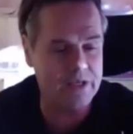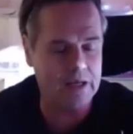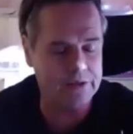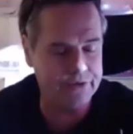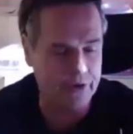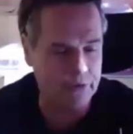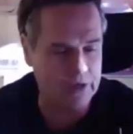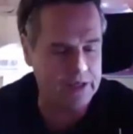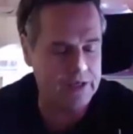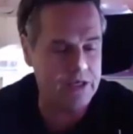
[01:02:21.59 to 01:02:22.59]
uh, you know,
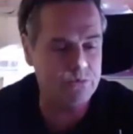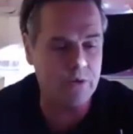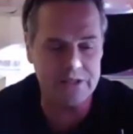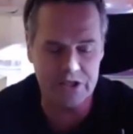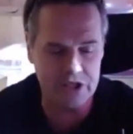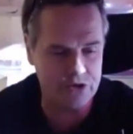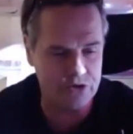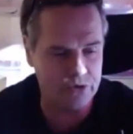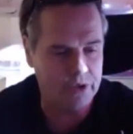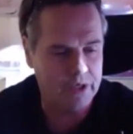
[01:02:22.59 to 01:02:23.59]
here's what I suggest you do: